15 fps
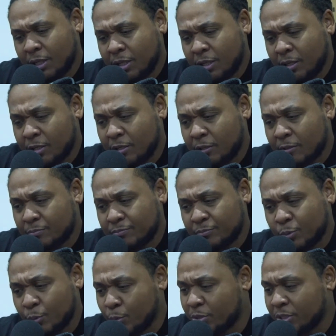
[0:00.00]

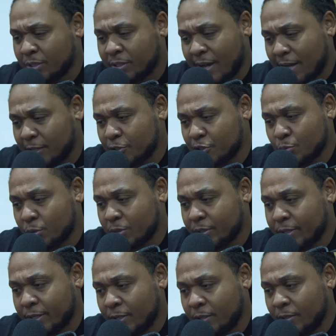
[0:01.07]
we was in college one
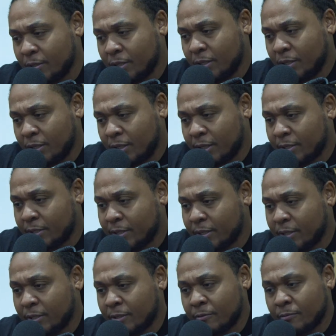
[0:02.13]
day. And
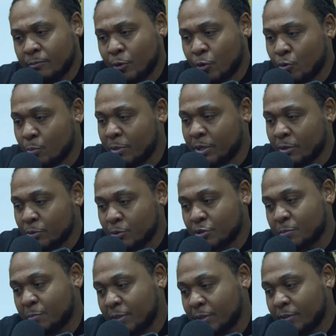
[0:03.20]
then Old Mills was
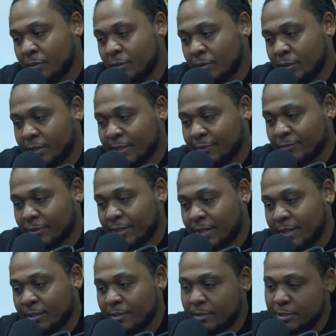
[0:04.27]
spitting, and after
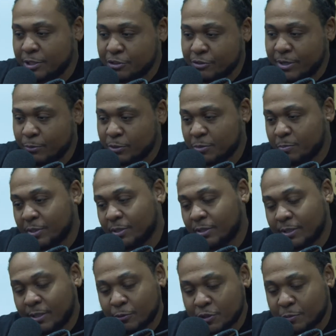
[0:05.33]
that, D-Trey was spitting,
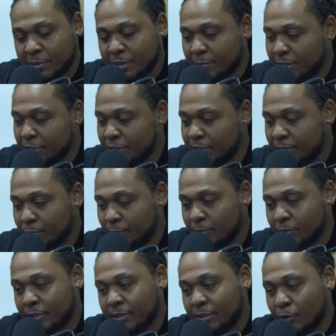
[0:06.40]
and I was spitting my shit.
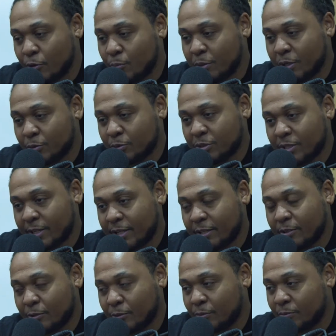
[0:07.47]
And then Old Mills was like,
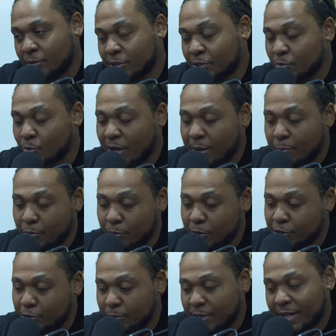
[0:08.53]
yo, this is why I
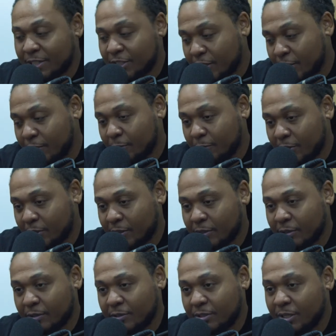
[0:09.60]
brought you guys here,
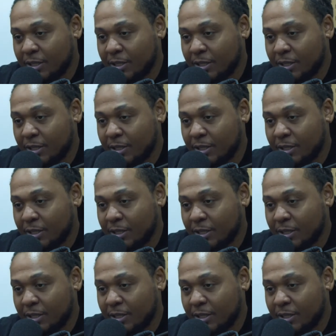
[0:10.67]
because